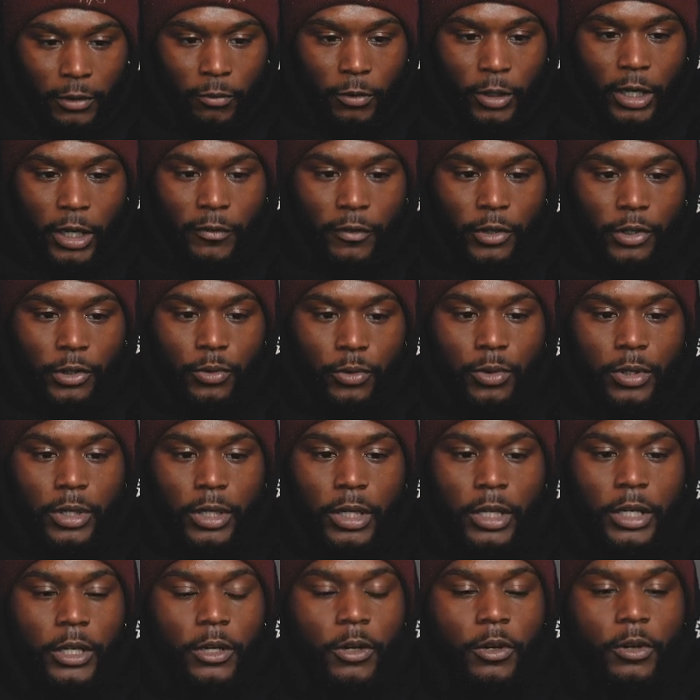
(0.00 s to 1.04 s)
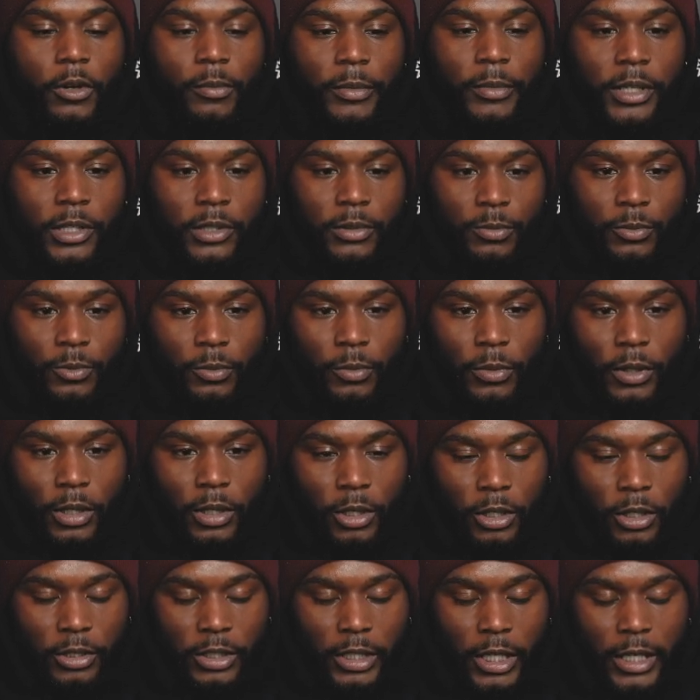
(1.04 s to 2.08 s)
whatever you cut or miss
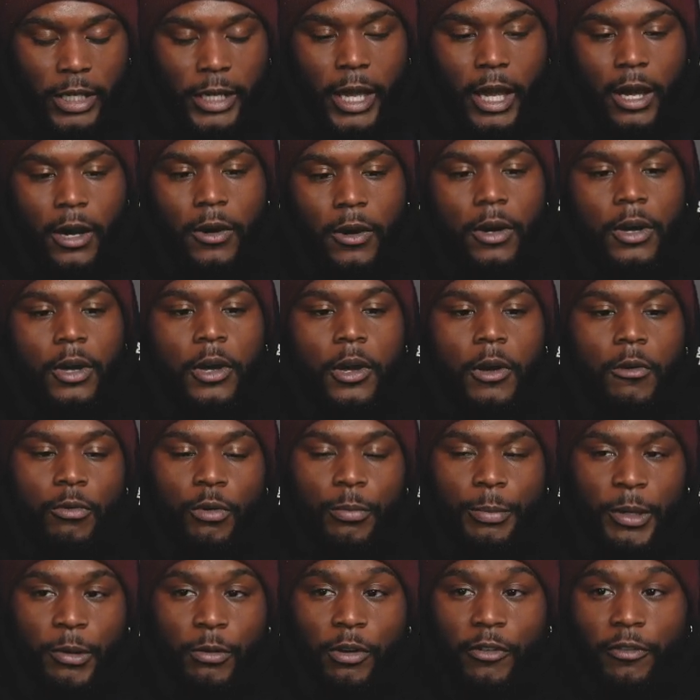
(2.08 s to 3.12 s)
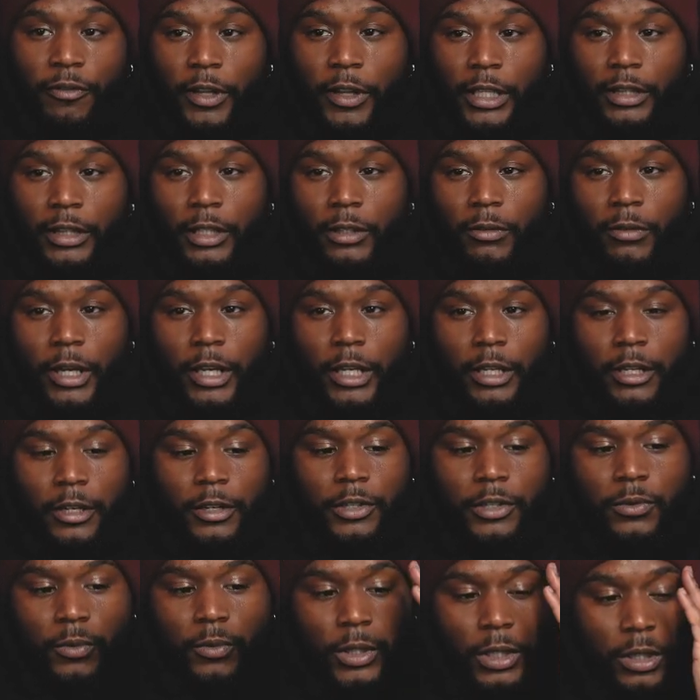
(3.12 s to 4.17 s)
or take out will be reflected right here
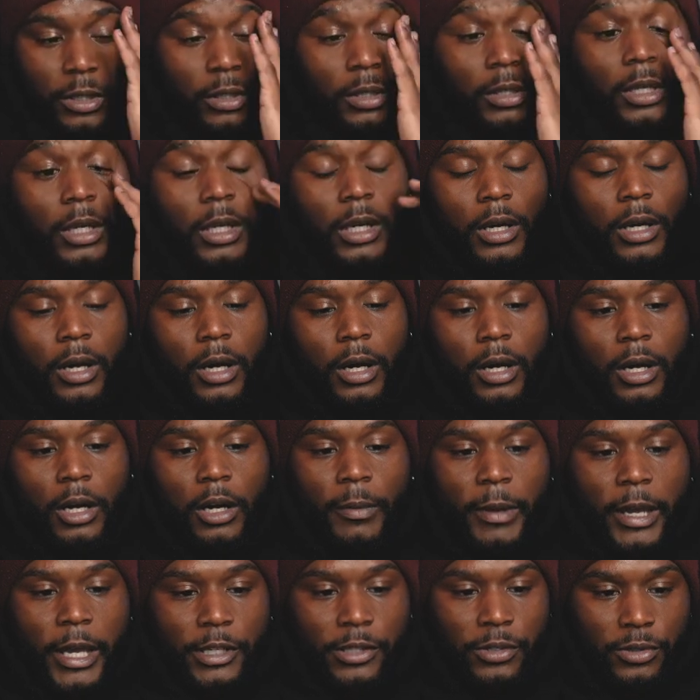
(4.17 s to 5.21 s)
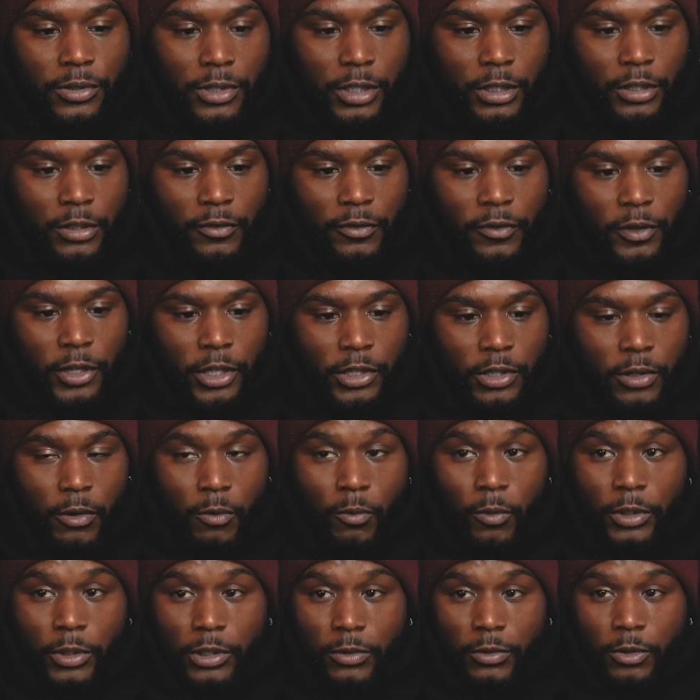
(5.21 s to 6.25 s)
as well. As you see, the footage
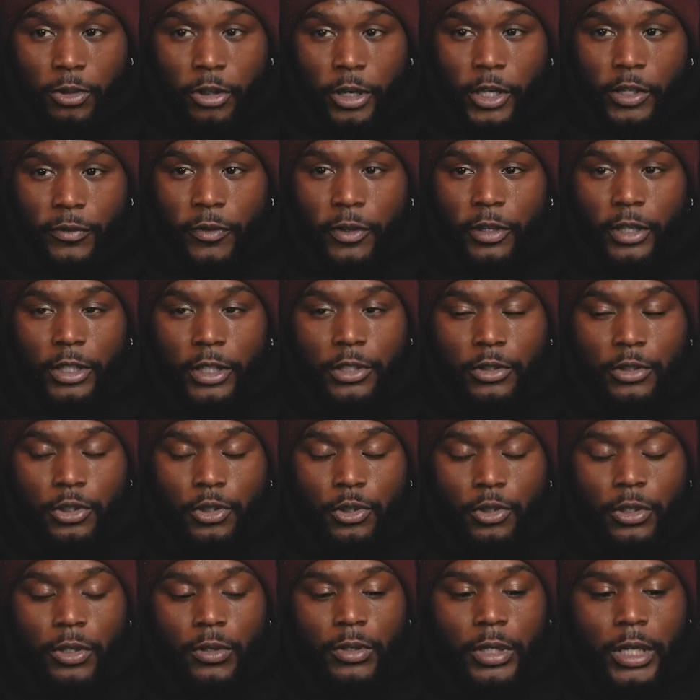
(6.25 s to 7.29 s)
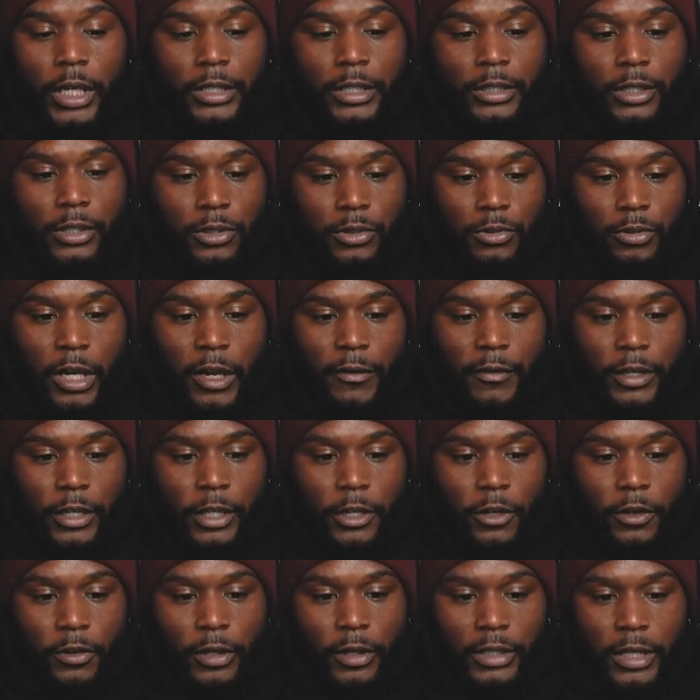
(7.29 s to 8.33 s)
was transferred into two locations. You have it
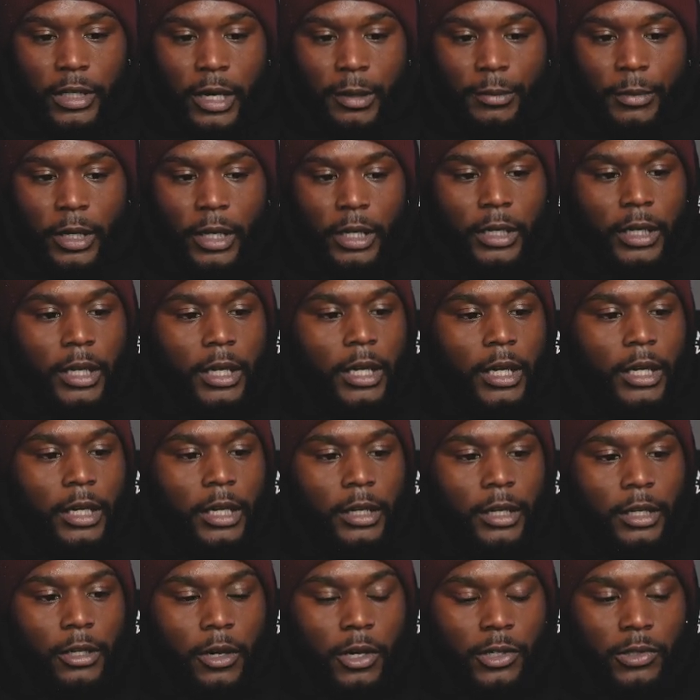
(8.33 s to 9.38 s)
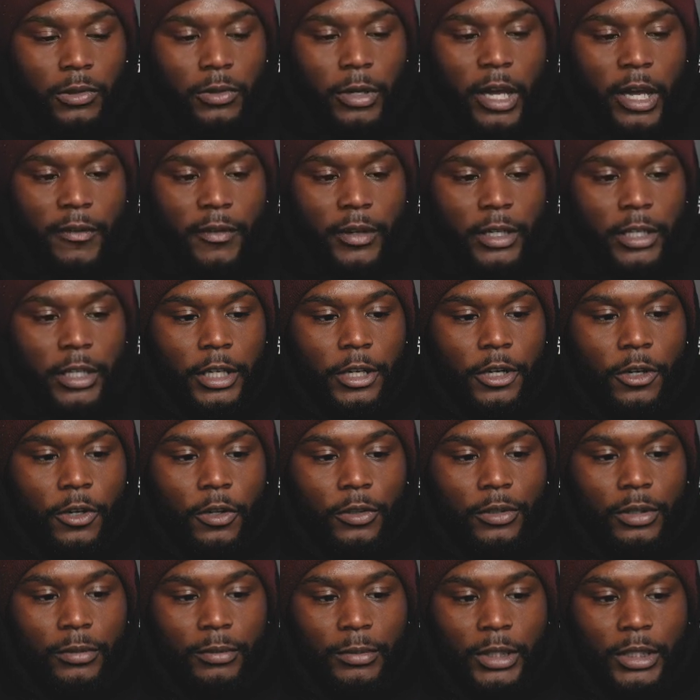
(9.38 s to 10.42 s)
here on the timeline, and you also have it here on
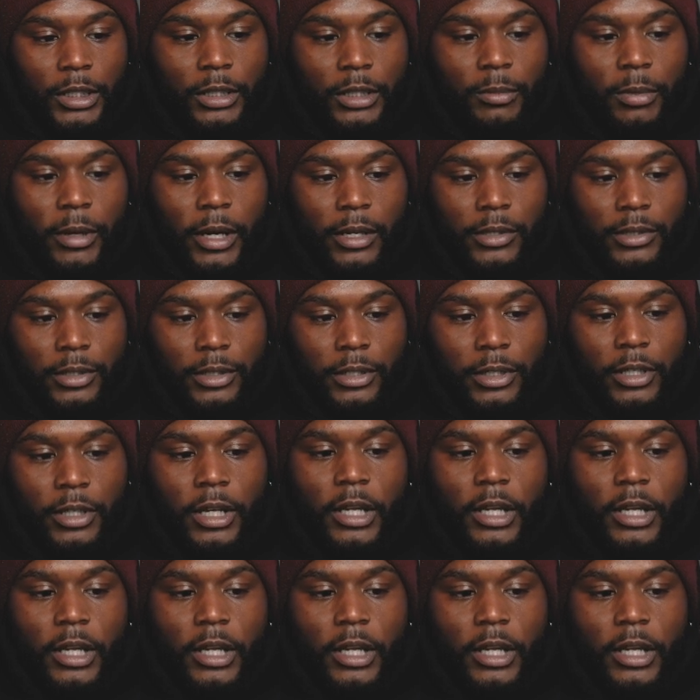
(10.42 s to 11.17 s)
the media browser.